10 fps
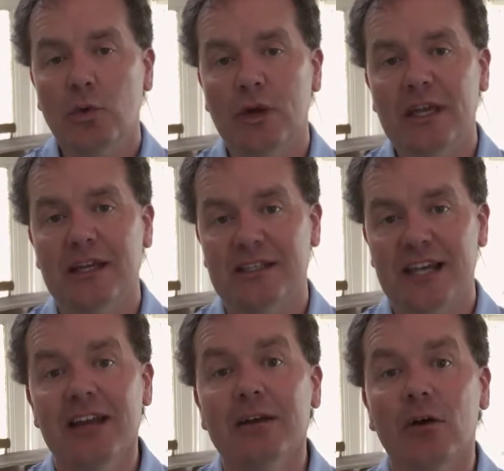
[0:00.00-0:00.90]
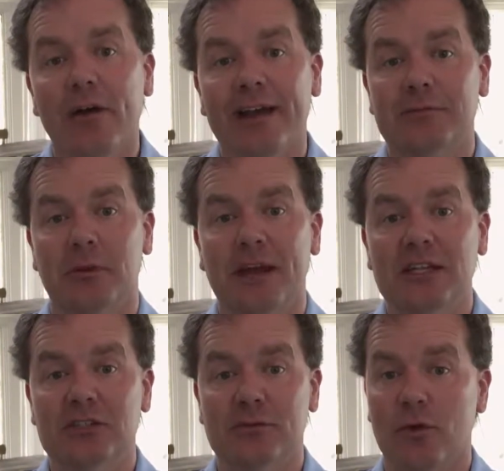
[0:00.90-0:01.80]
you want to get technical
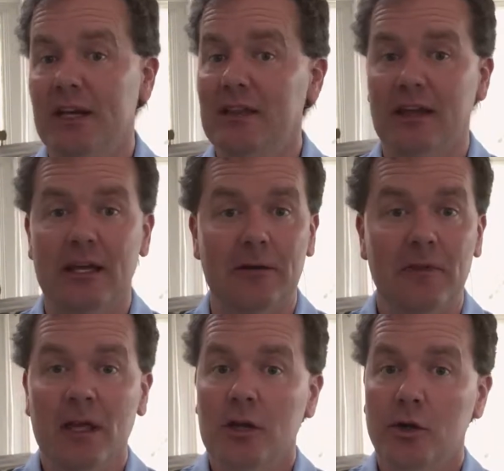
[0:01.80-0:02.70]
explanations for anything